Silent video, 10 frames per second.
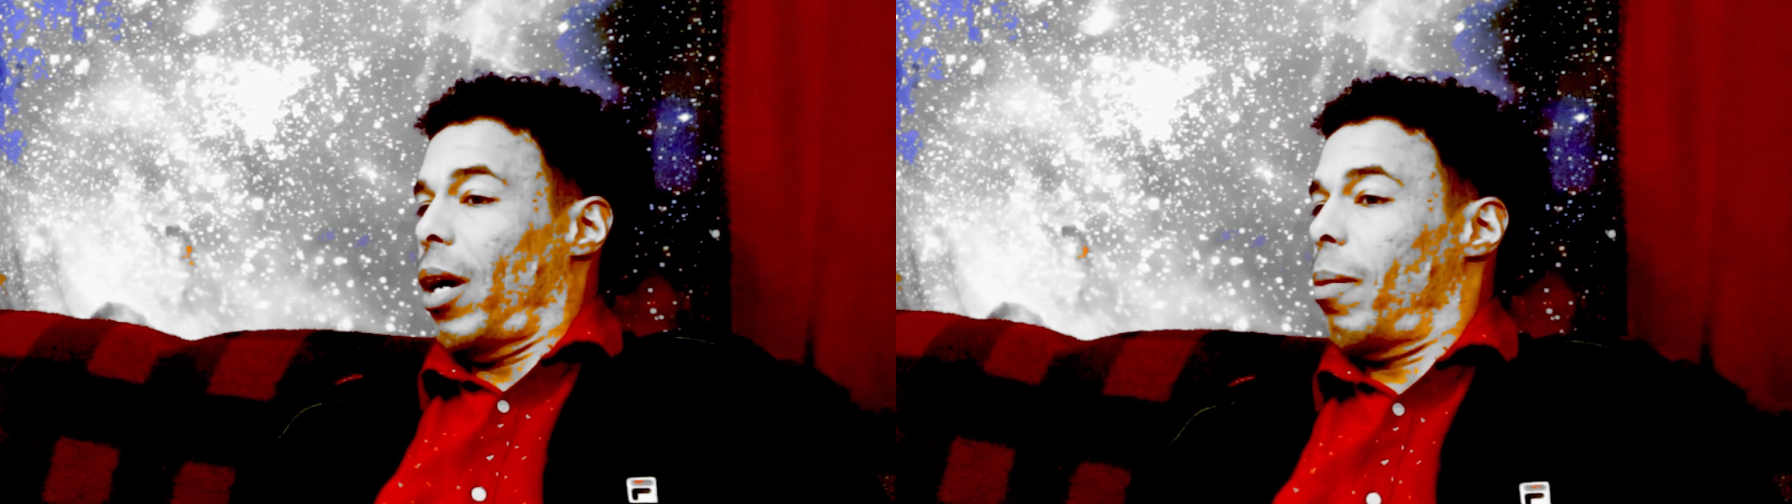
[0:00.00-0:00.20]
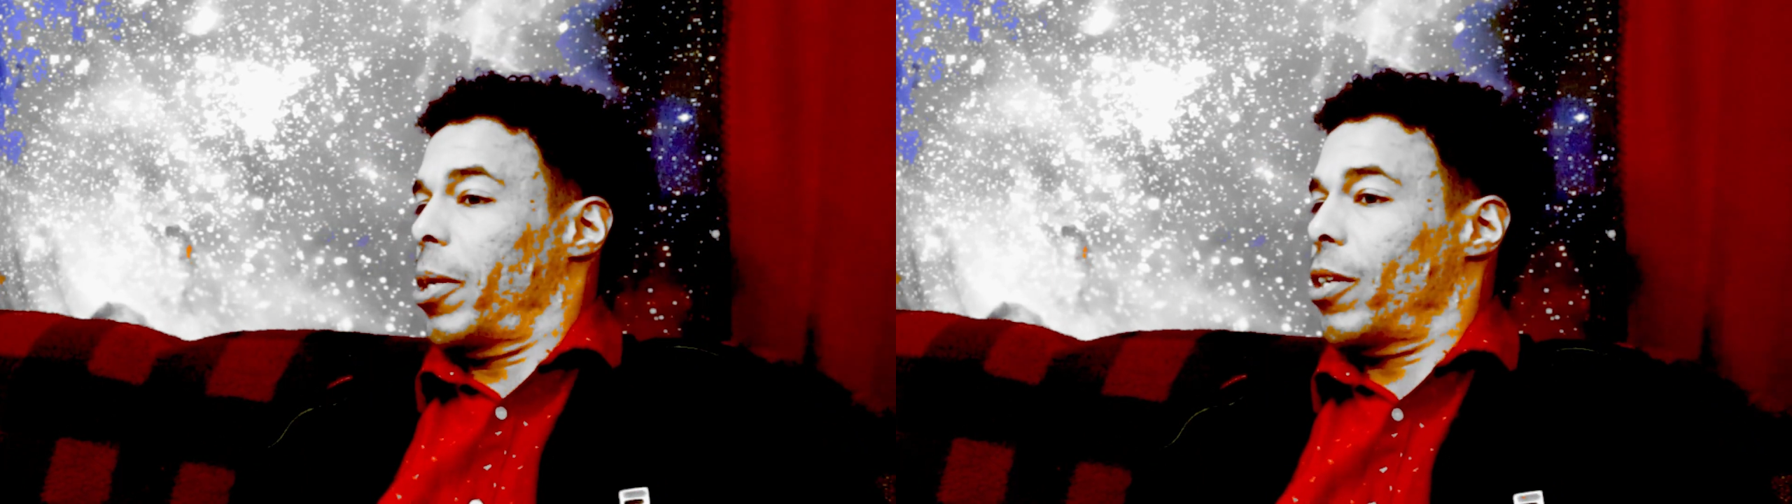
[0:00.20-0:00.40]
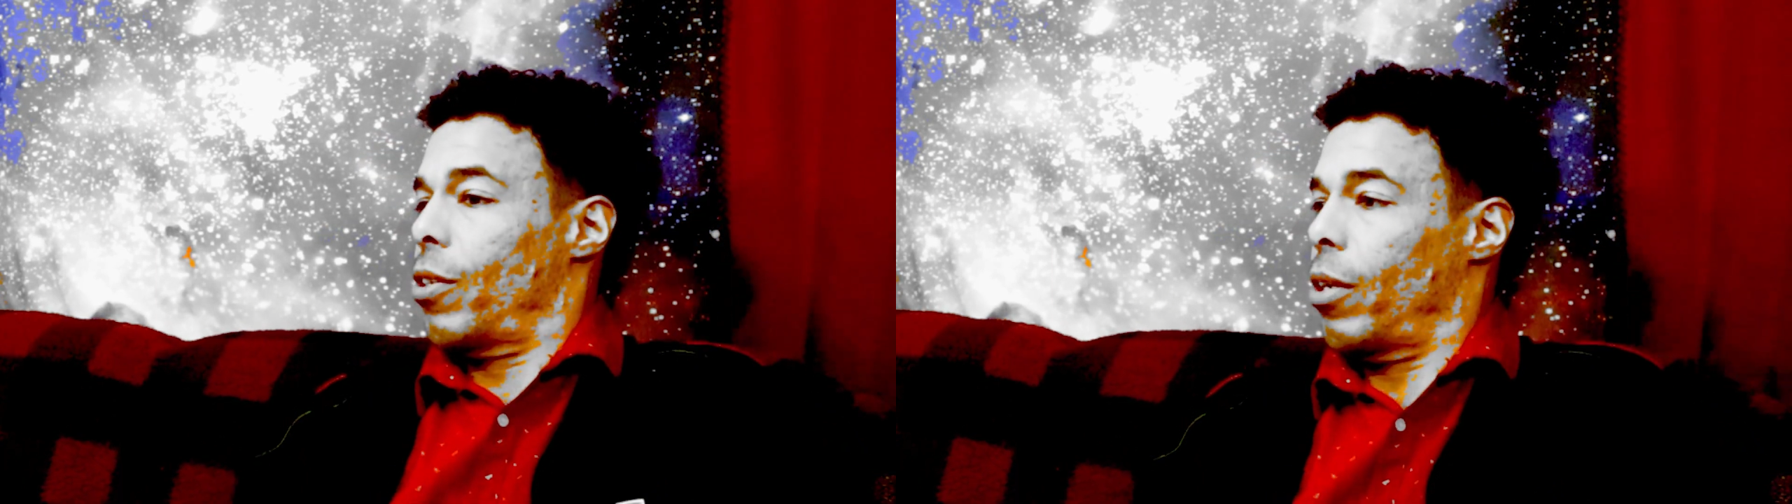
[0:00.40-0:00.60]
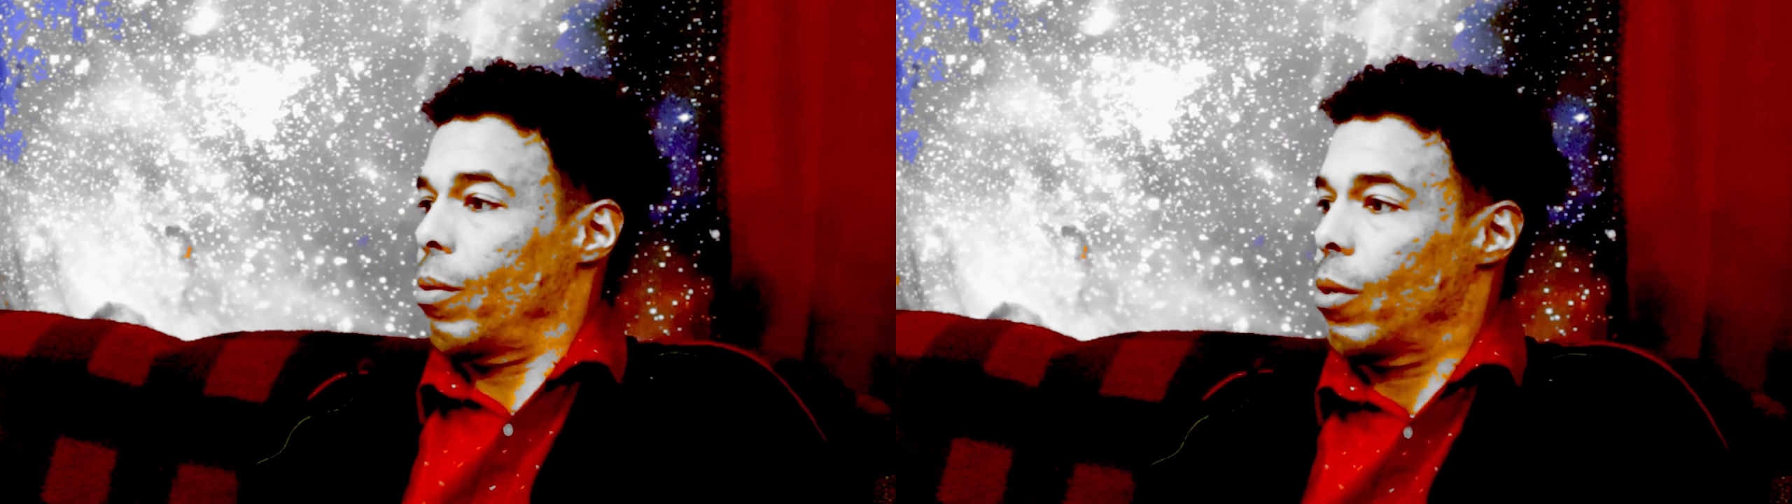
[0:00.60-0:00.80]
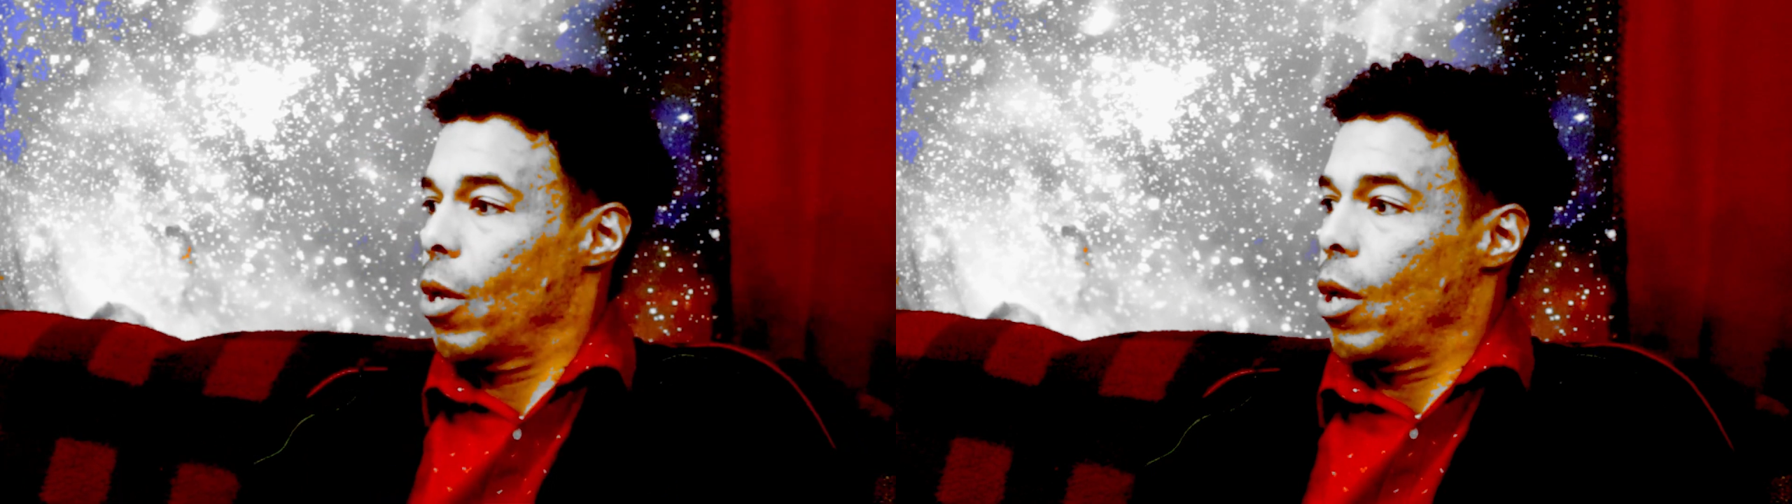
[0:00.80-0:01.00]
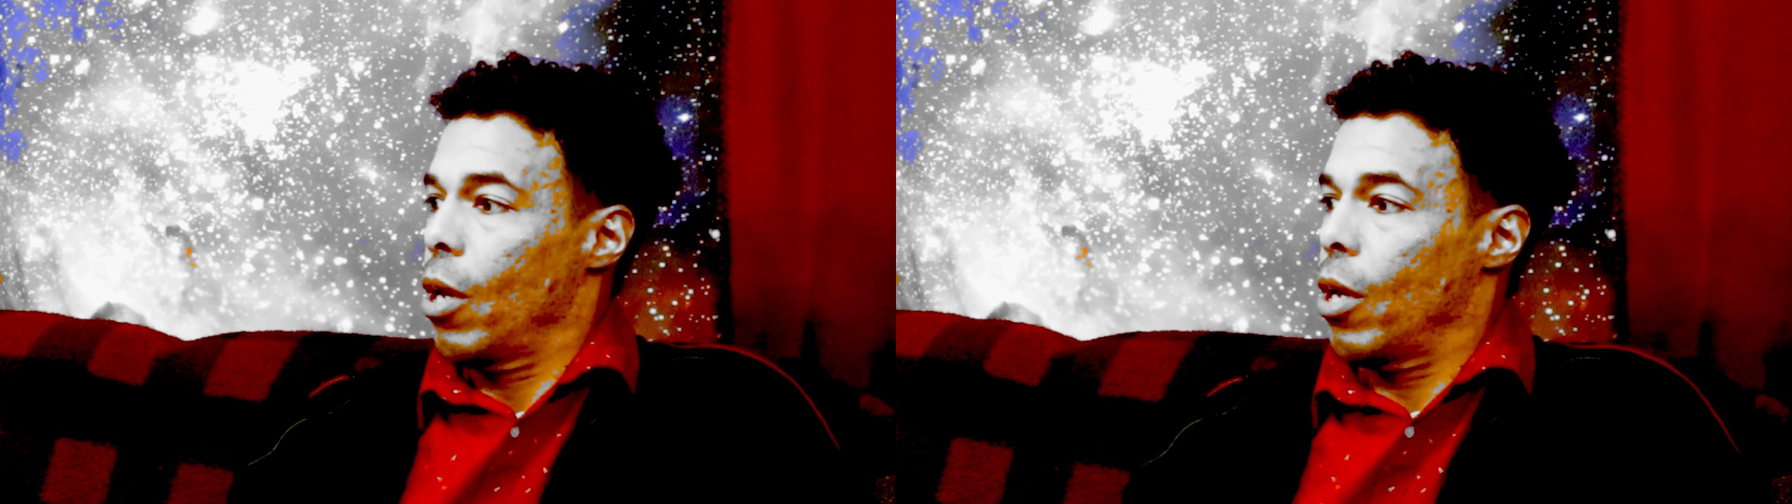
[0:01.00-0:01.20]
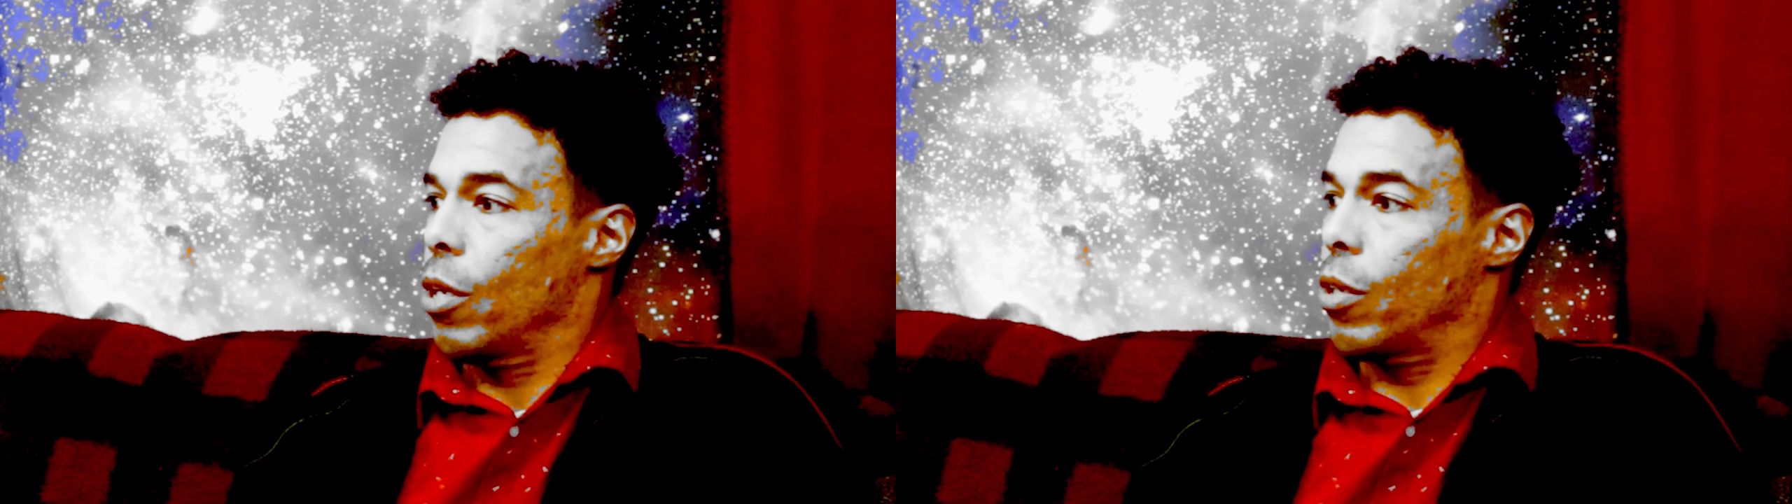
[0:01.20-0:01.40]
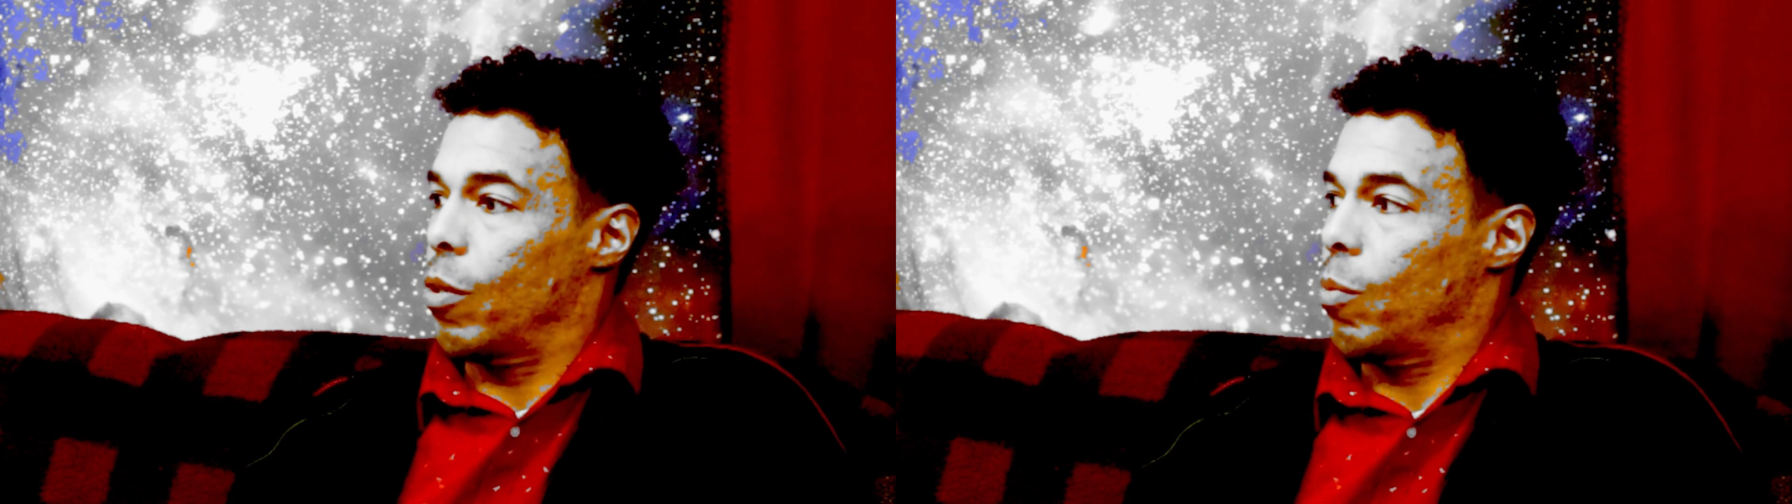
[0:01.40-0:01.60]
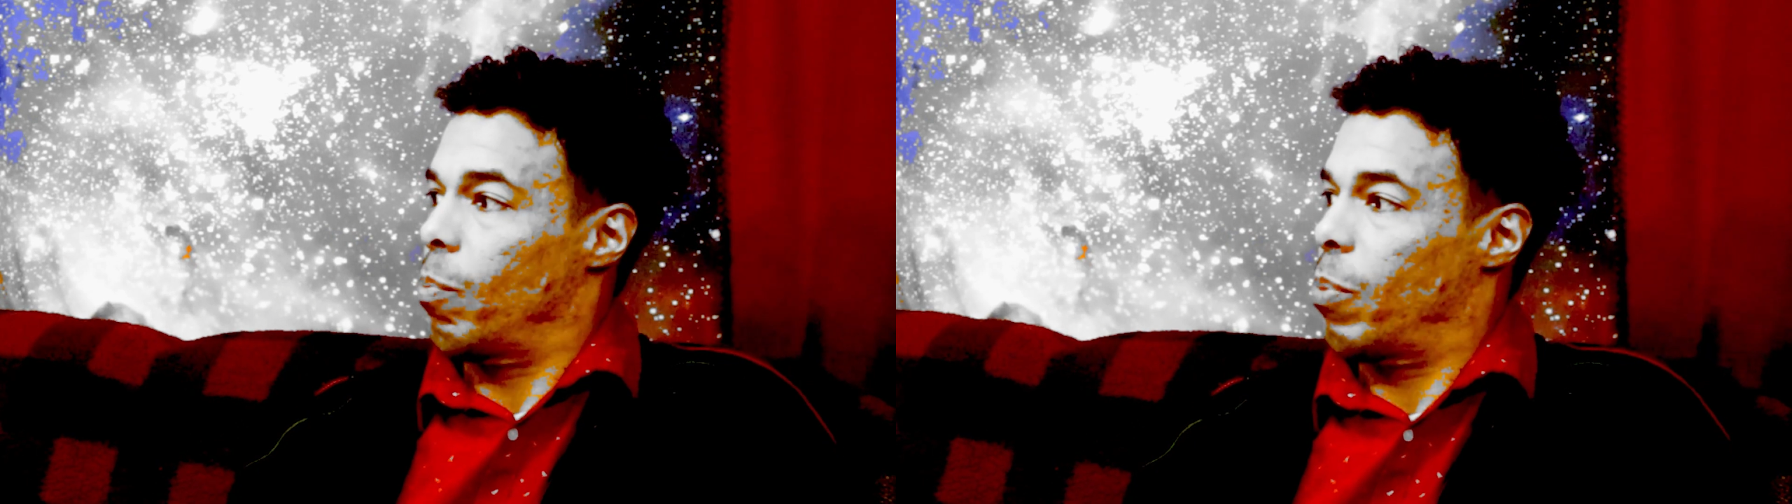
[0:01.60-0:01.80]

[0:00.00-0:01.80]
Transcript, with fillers: a comedy show, yeah. you'd